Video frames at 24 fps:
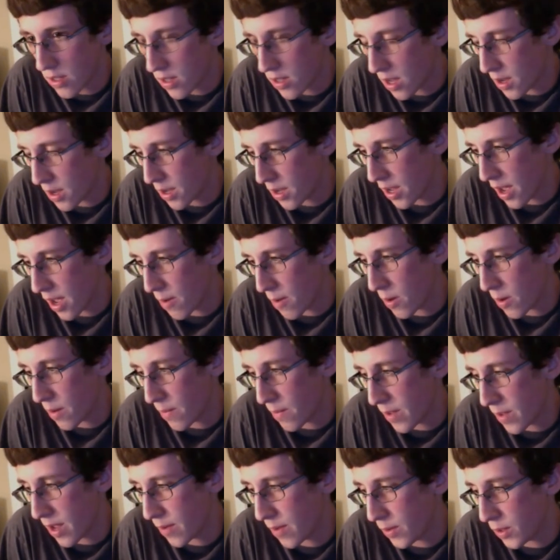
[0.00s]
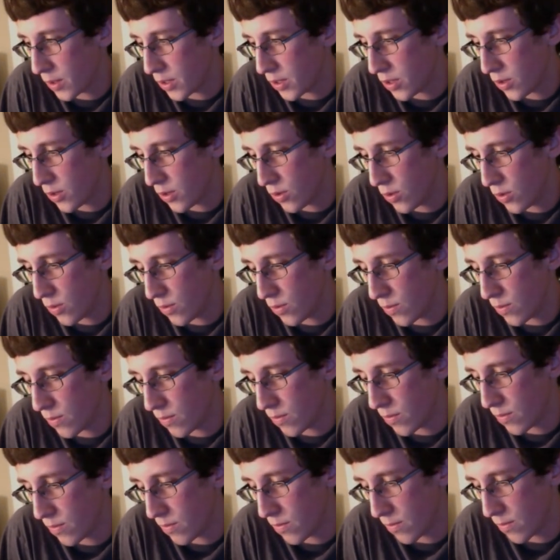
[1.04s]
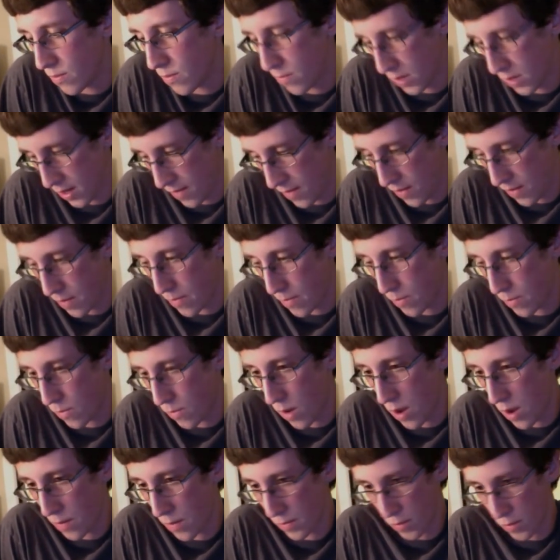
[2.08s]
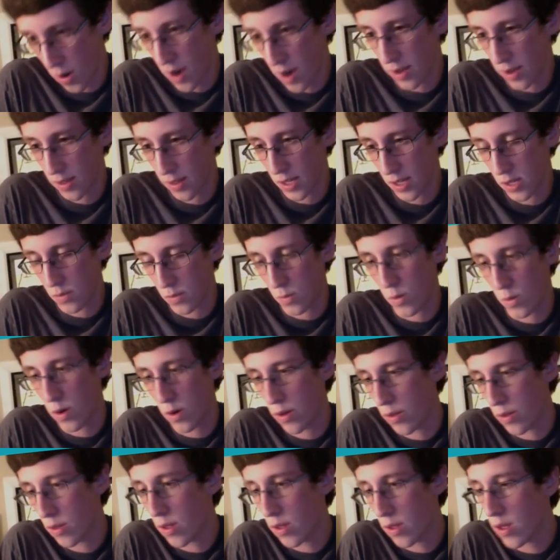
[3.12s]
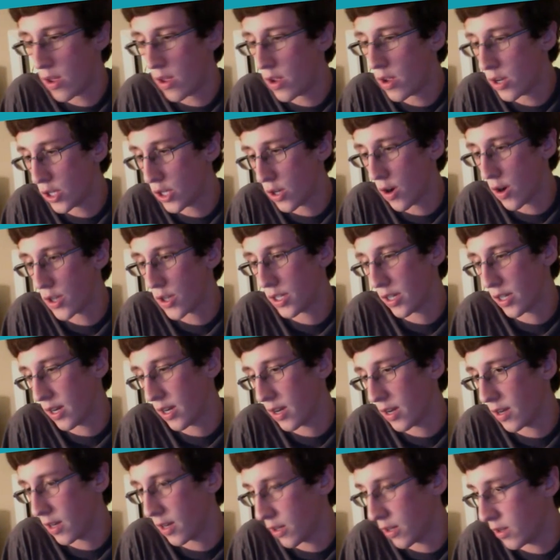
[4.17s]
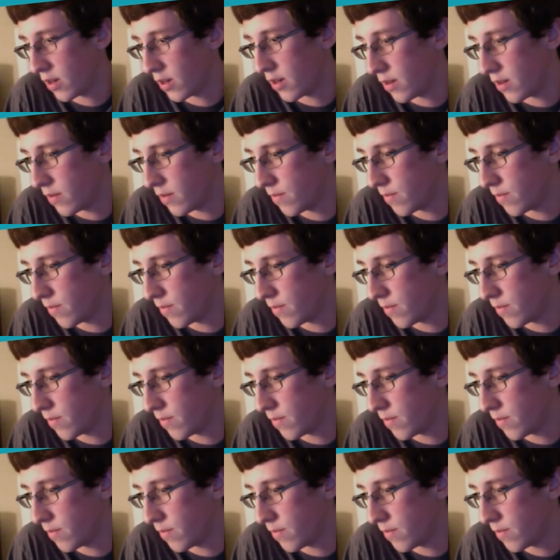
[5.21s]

I, I want to be able to give them a product that's worth charging a good